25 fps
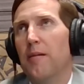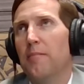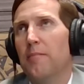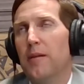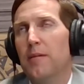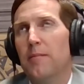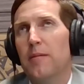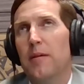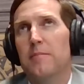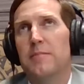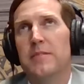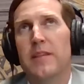
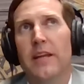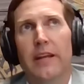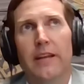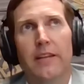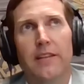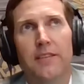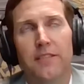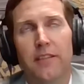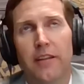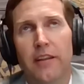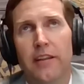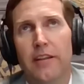Maybe I'm
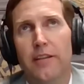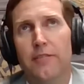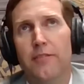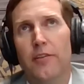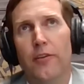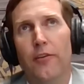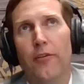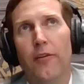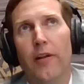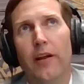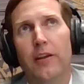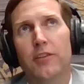taking this in a
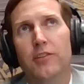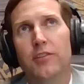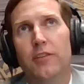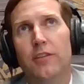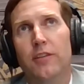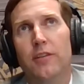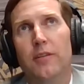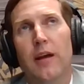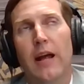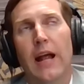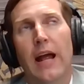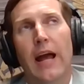different
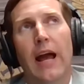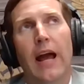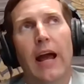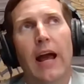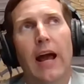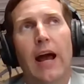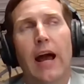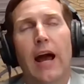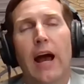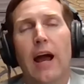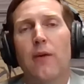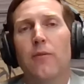direction. I
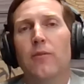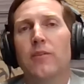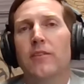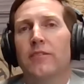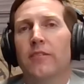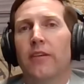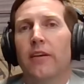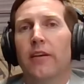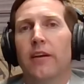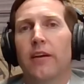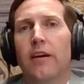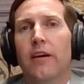
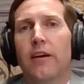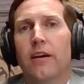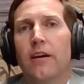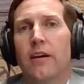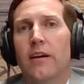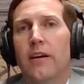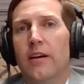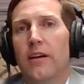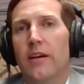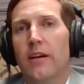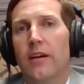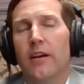would tell you,
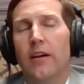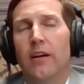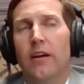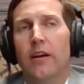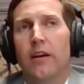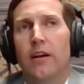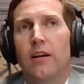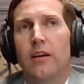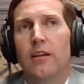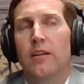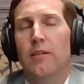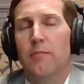
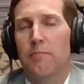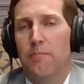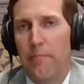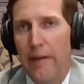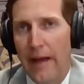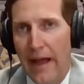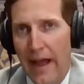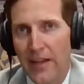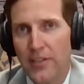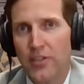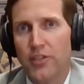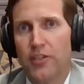
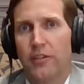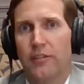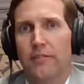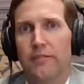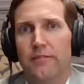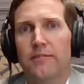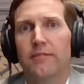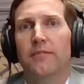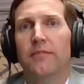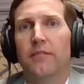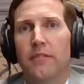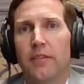
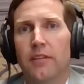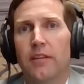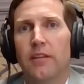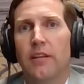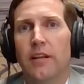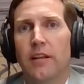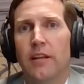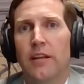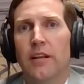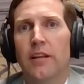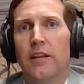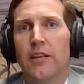compassion
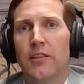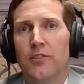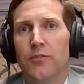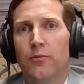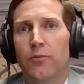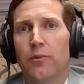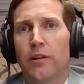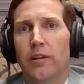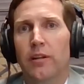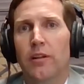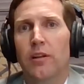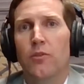
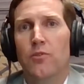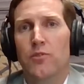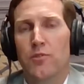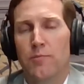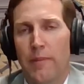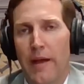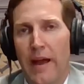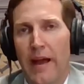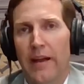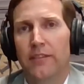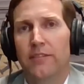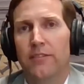is what goes
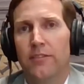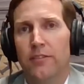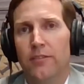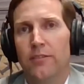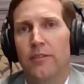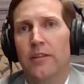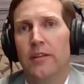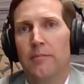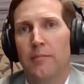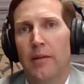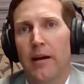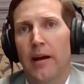back
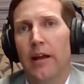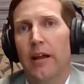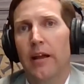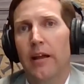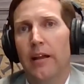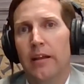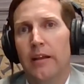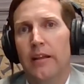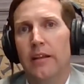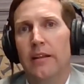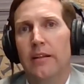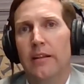to
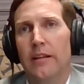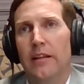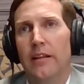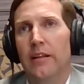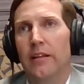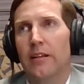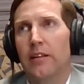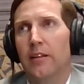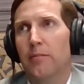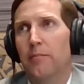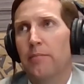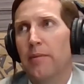
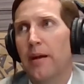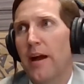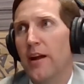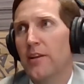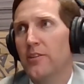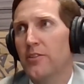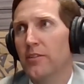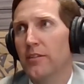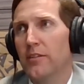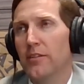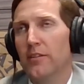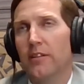in
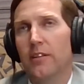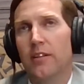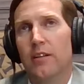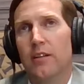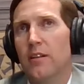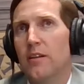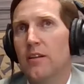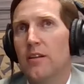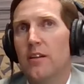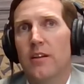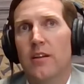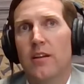compassion
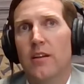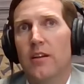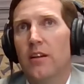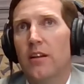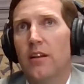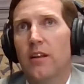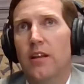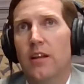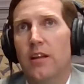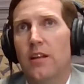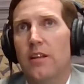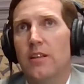
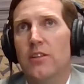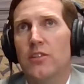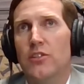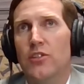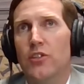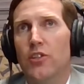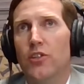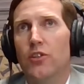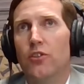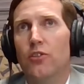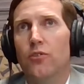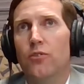
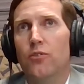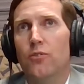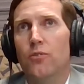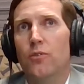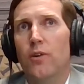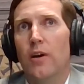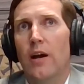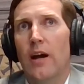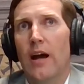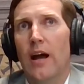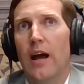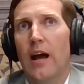is
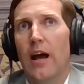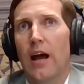you